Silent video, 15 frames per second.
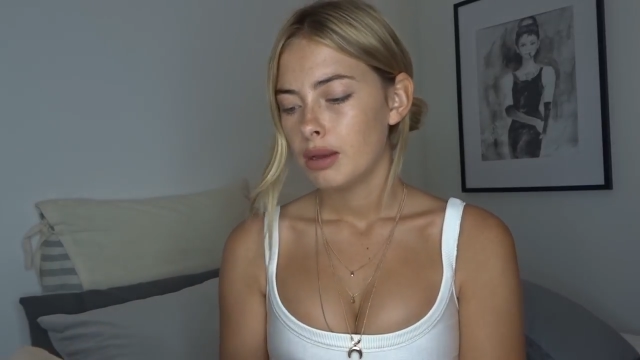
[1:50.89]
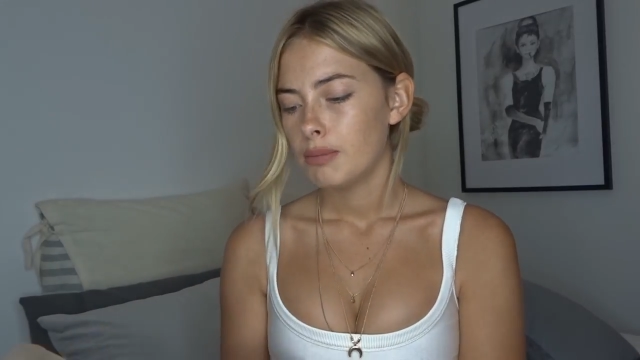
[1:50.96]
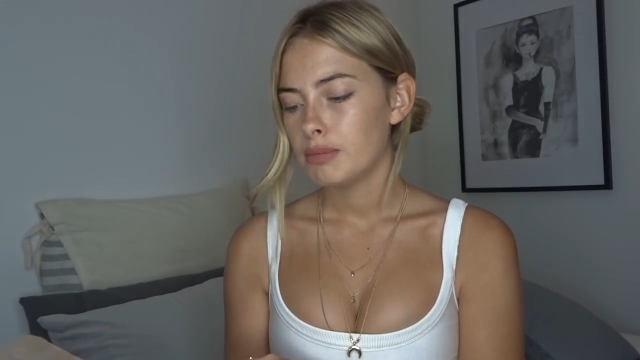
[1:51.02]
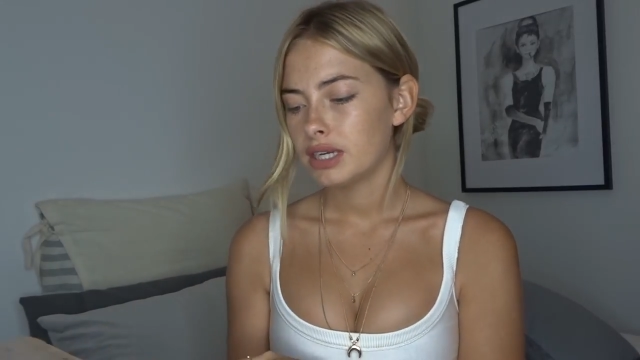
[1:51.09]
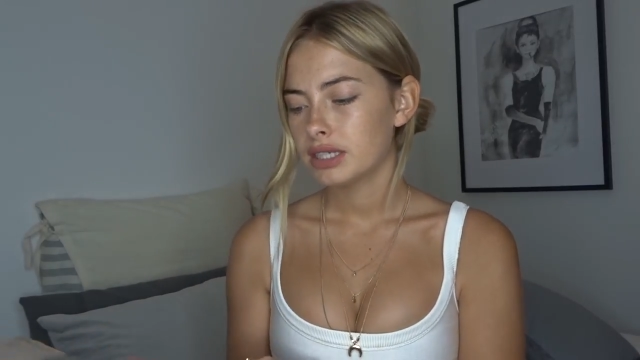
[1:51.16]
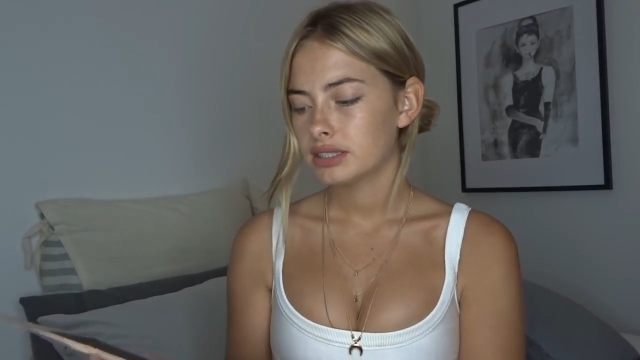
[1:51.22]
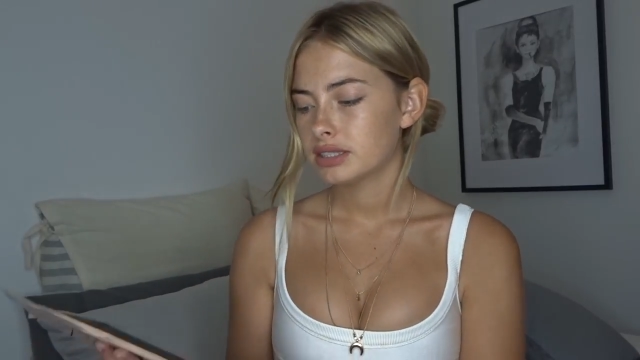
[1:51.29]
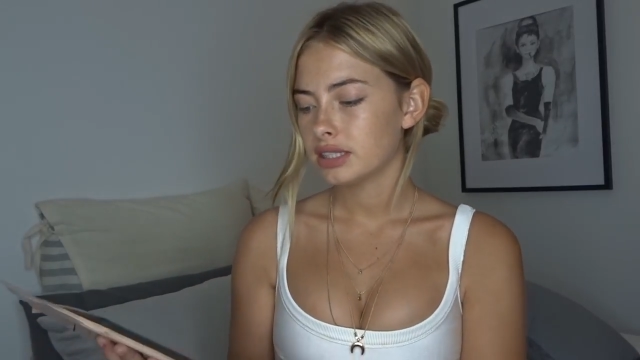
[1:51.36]

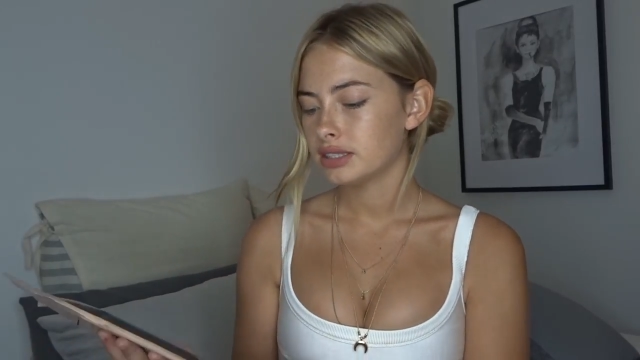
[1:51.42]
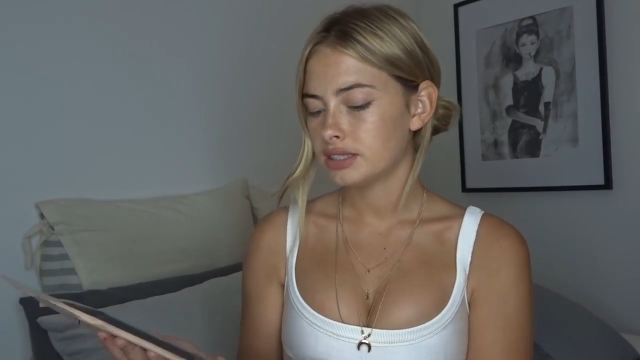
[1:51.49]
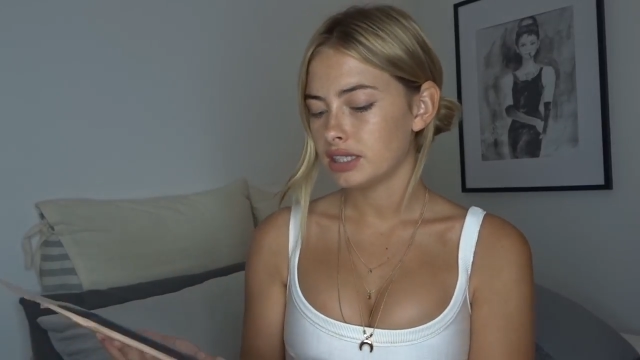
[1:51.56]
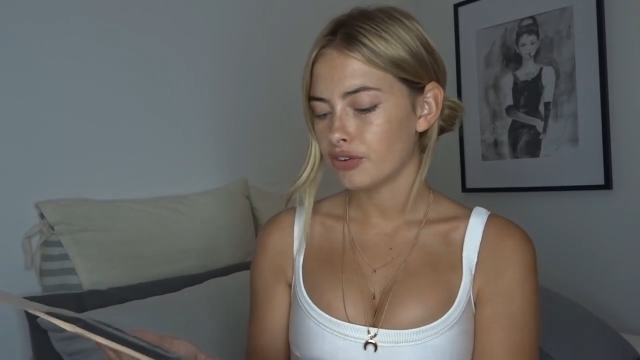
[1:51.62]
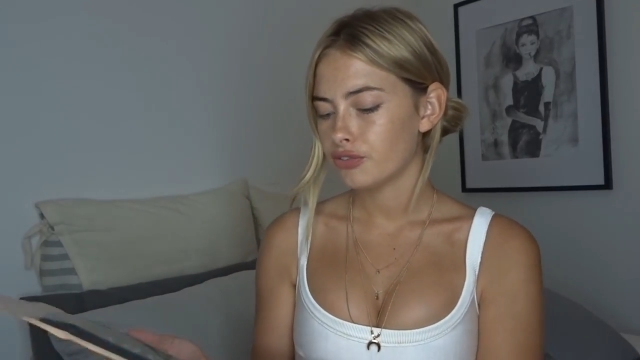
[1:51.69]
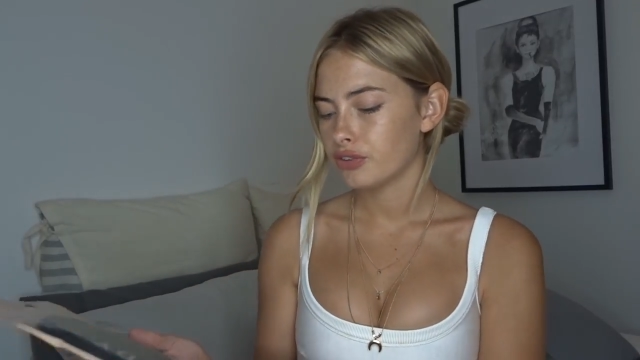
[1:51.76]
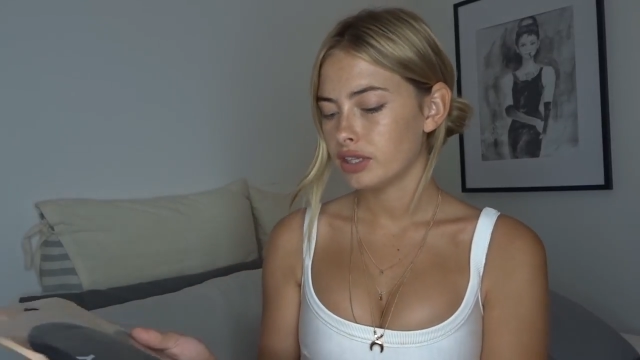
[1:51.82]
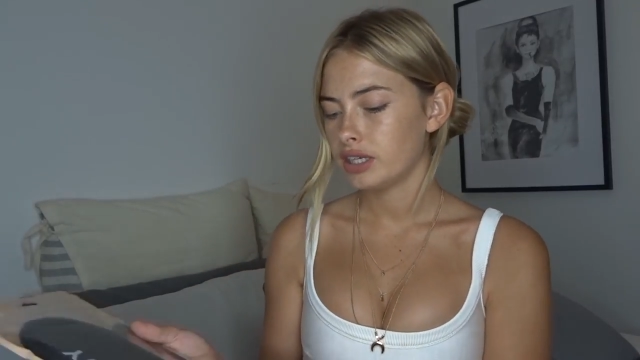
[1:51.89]
Mitts are
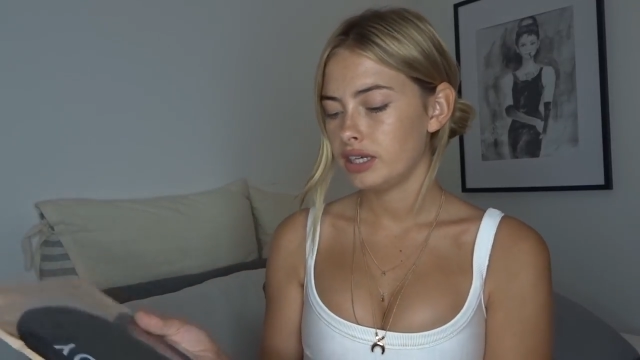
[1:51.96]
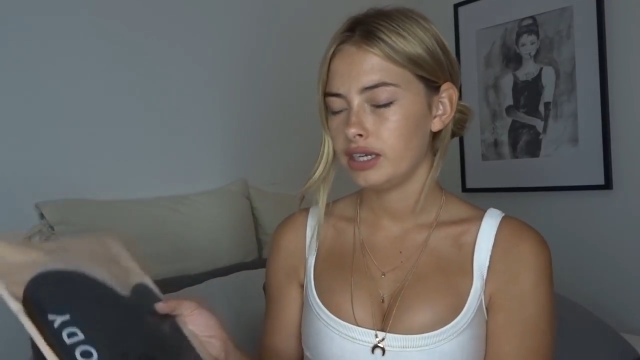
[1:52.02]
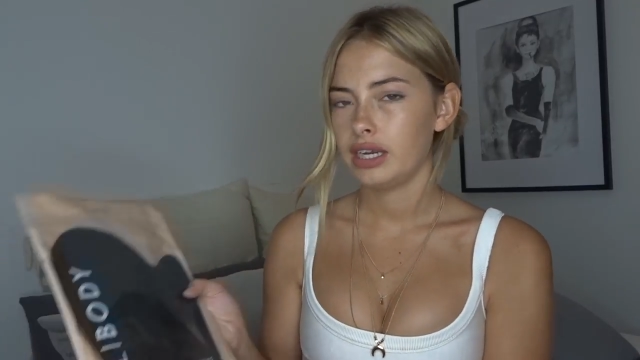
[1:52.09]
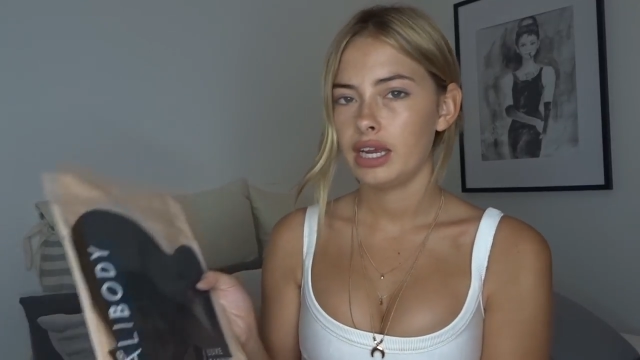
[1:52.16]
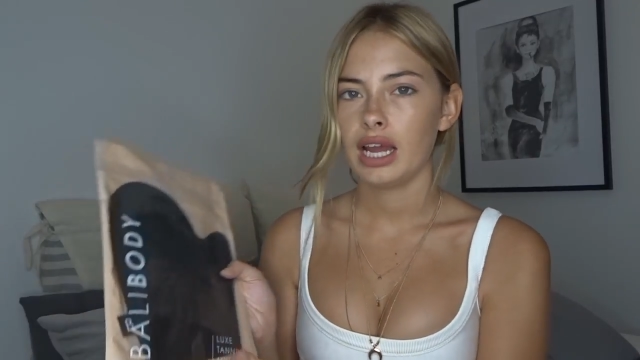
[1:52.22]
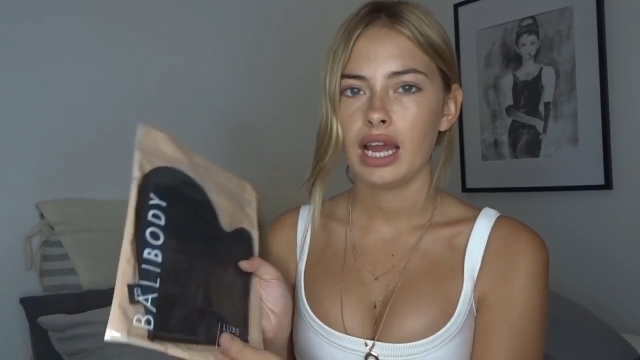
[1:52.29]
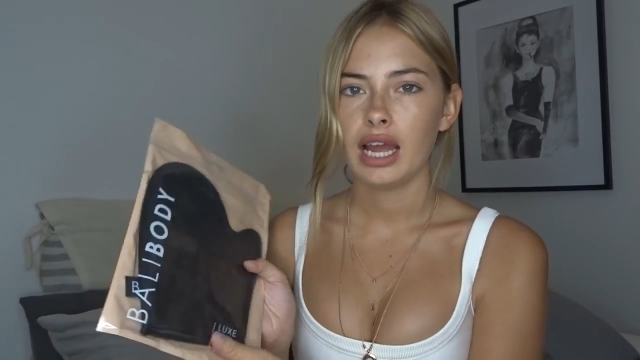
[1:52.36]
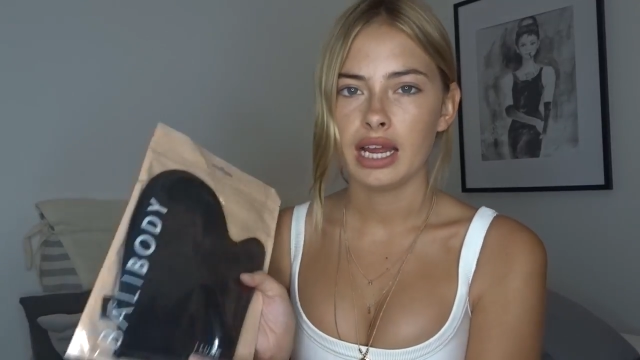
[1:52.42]

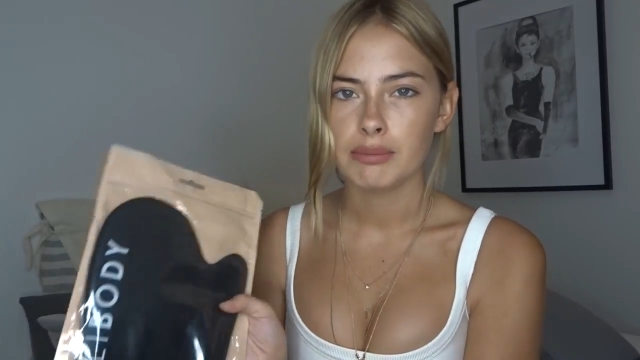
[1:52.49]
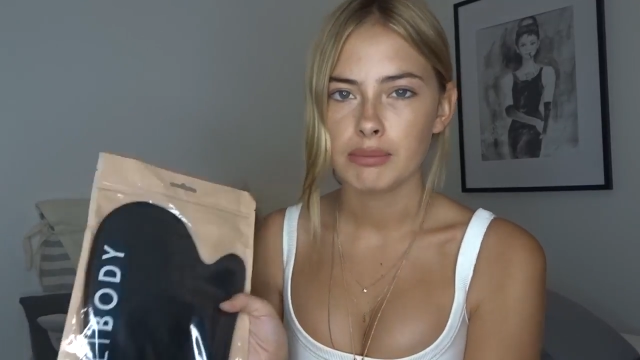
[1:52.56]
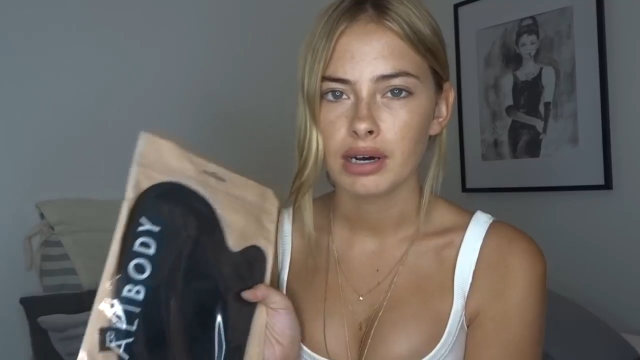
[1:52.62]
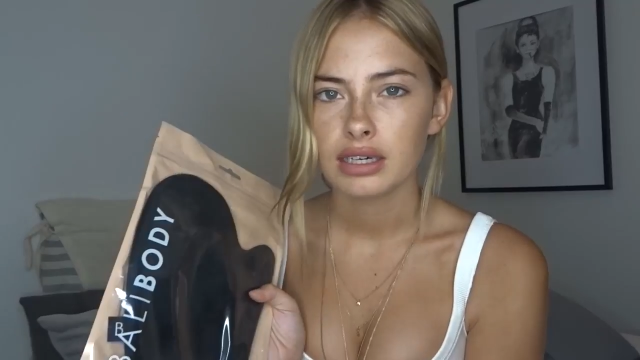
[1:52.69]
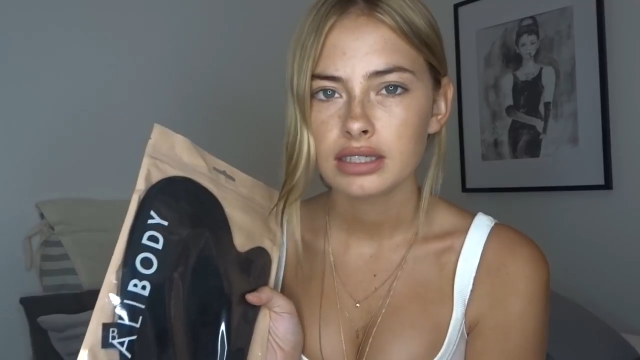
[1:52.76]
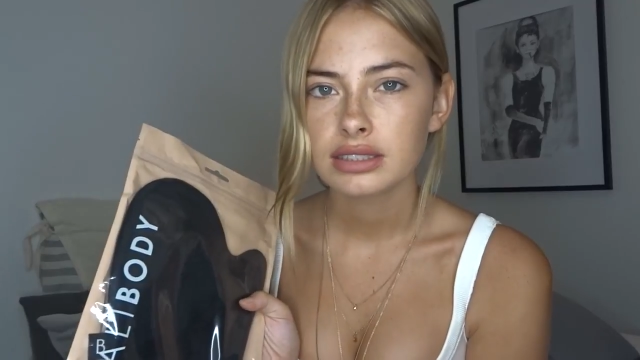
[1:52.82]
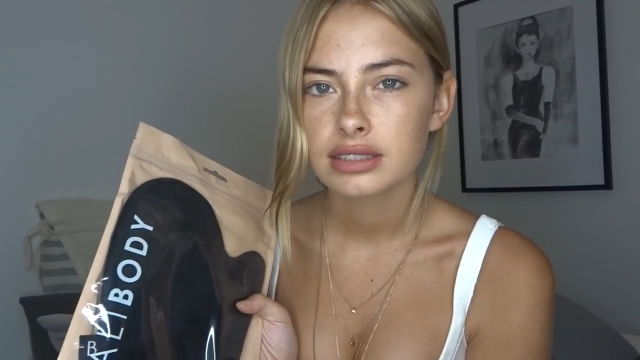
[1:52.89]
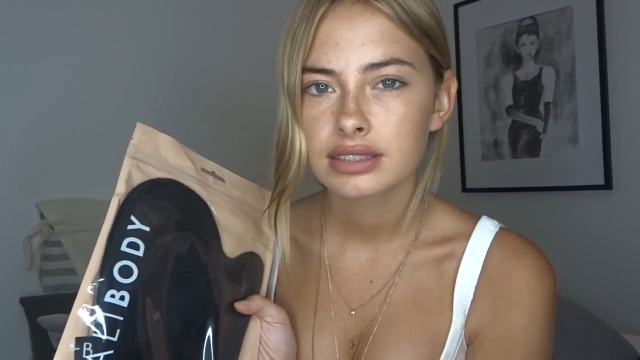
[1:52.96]
definitely a
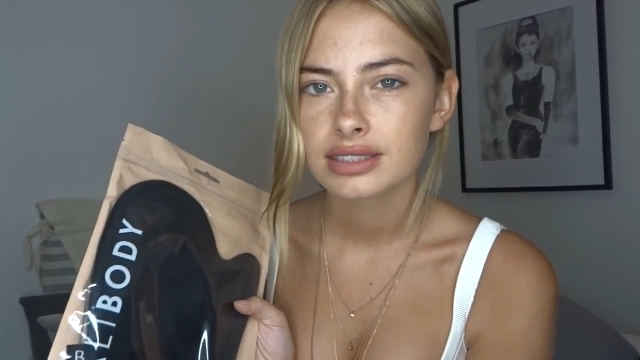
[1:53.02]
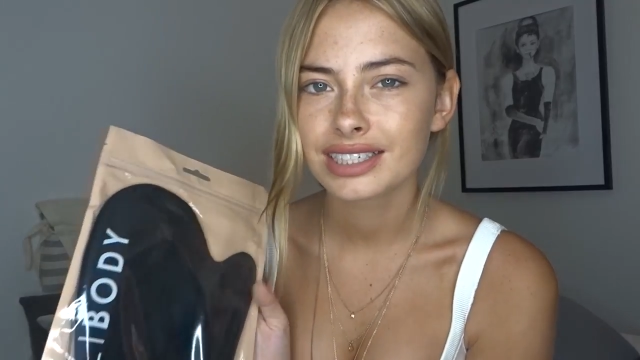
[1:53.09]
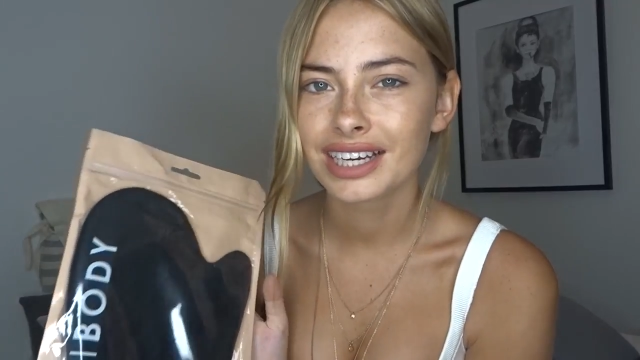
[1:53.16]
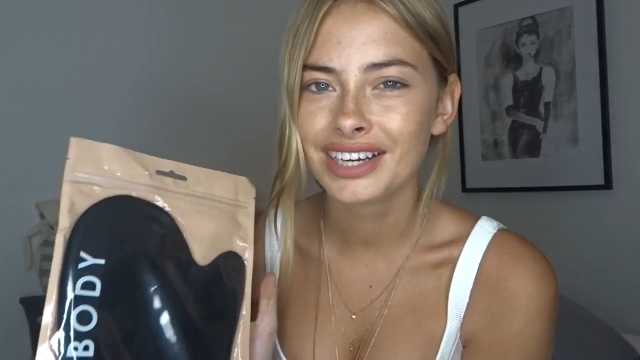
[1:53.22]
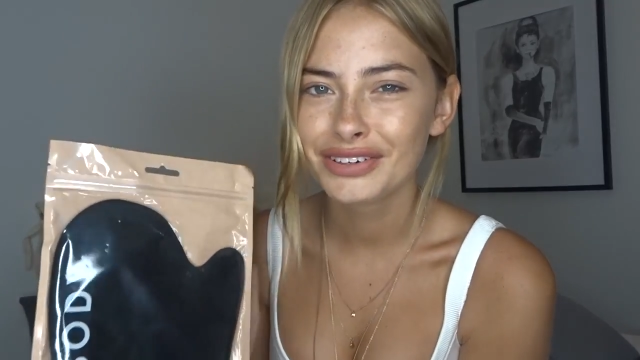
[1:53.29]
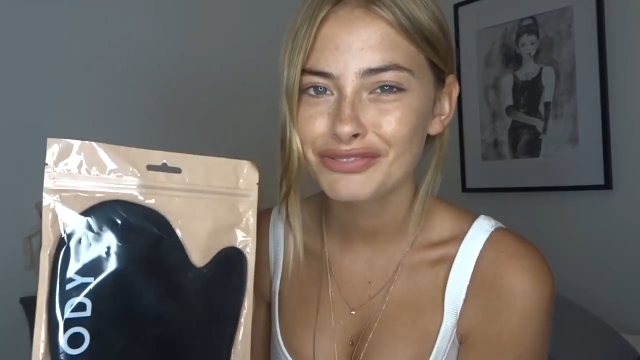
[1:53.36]
must